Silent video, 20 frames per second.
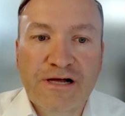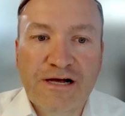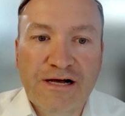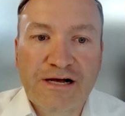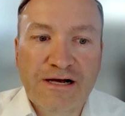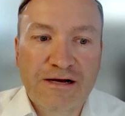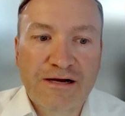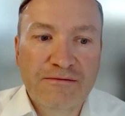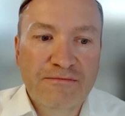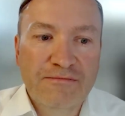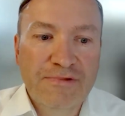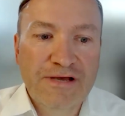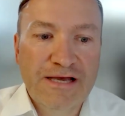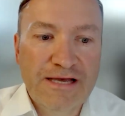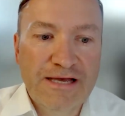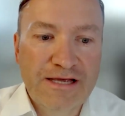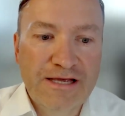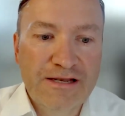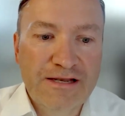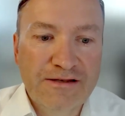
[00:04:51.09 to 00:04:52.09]

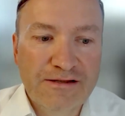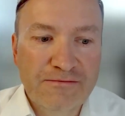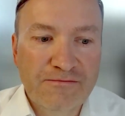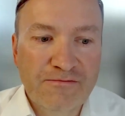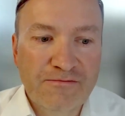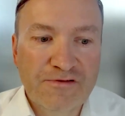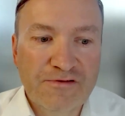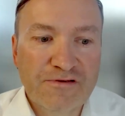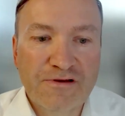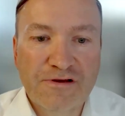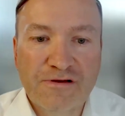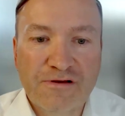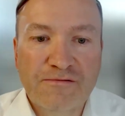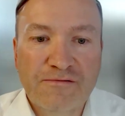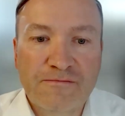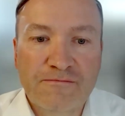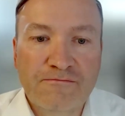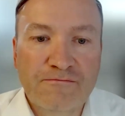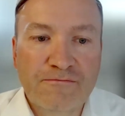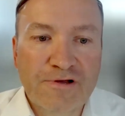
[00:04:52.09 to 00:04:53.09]
and was a
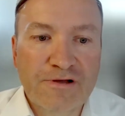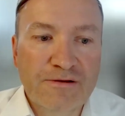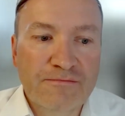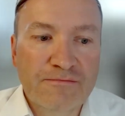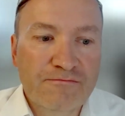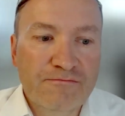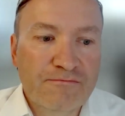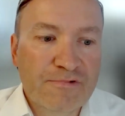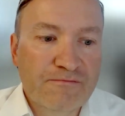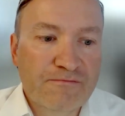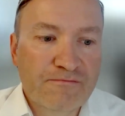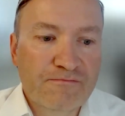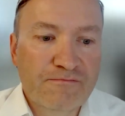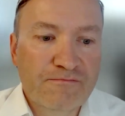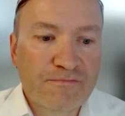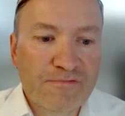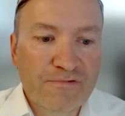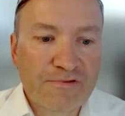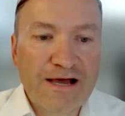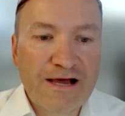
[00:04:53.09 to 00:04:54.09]

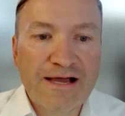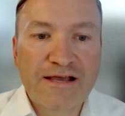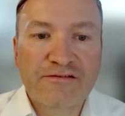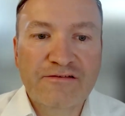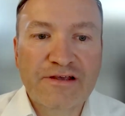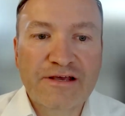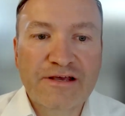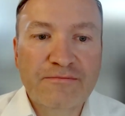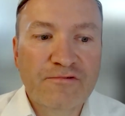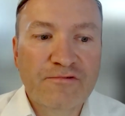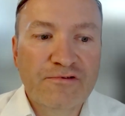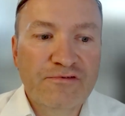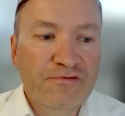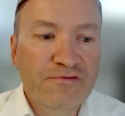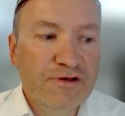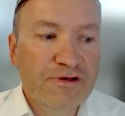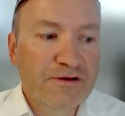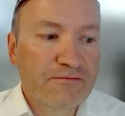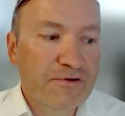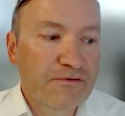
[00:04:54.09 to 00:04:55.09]
nice
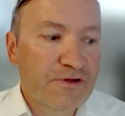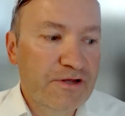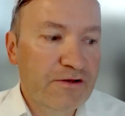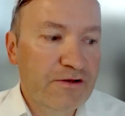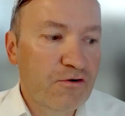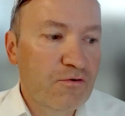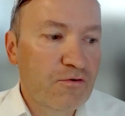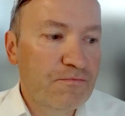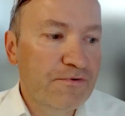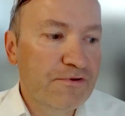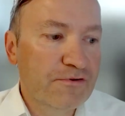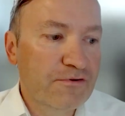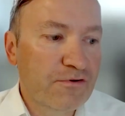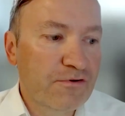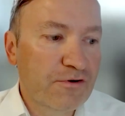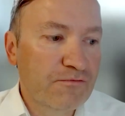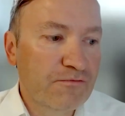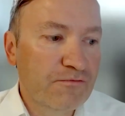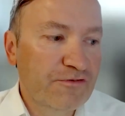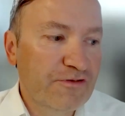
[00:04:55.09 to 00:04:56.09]
atmosphere, very open
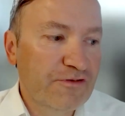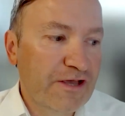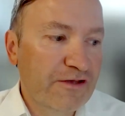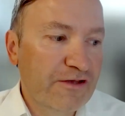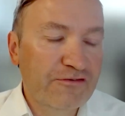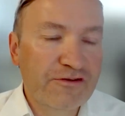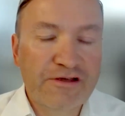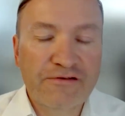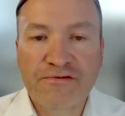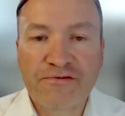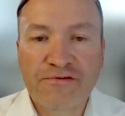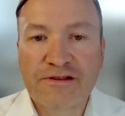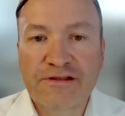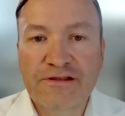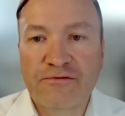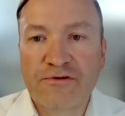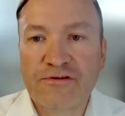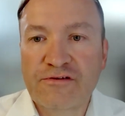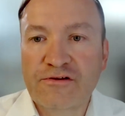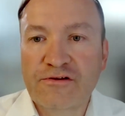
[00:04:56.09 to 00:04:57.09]
conversation. I felt there
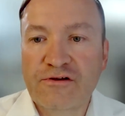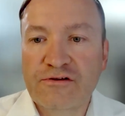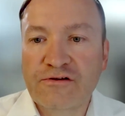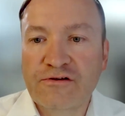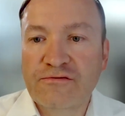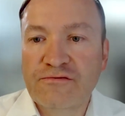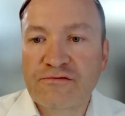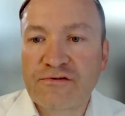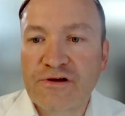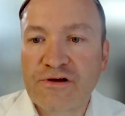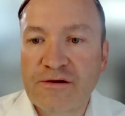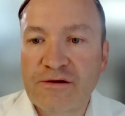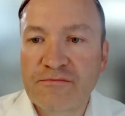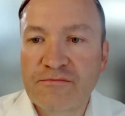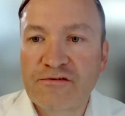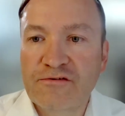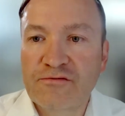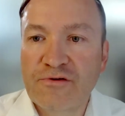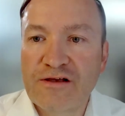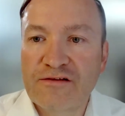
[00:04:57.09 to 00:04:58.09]
was a lot
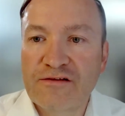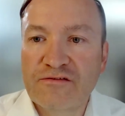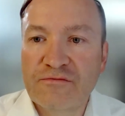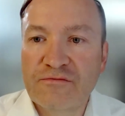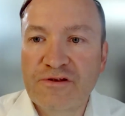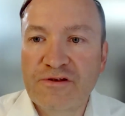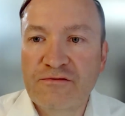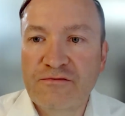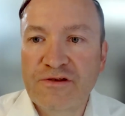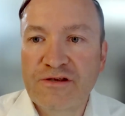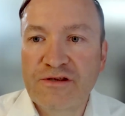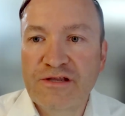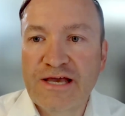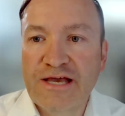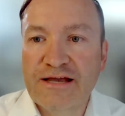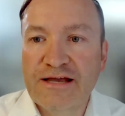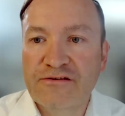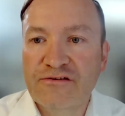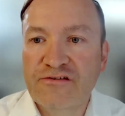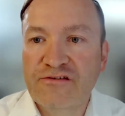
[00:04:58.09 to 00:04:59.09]
of trust between the
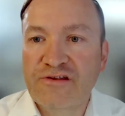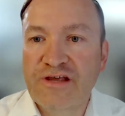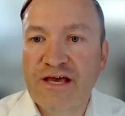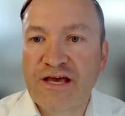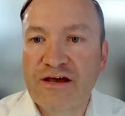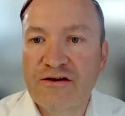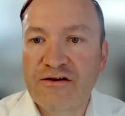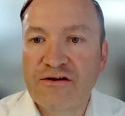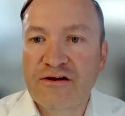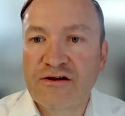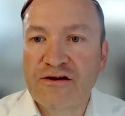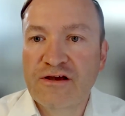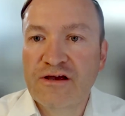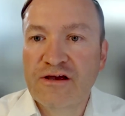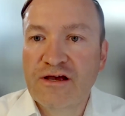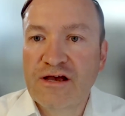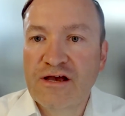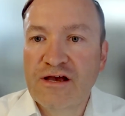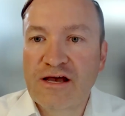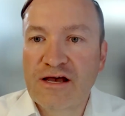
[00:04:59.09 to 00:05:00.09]
actors there.
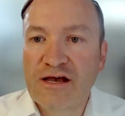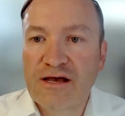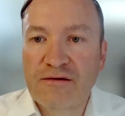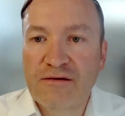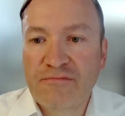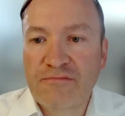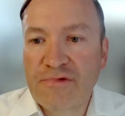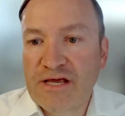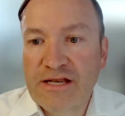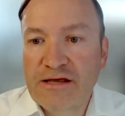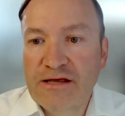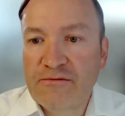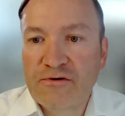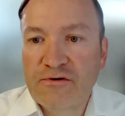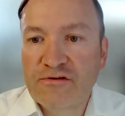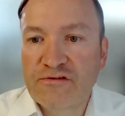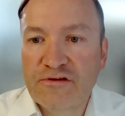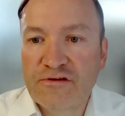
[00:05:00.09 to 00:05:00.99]
And there was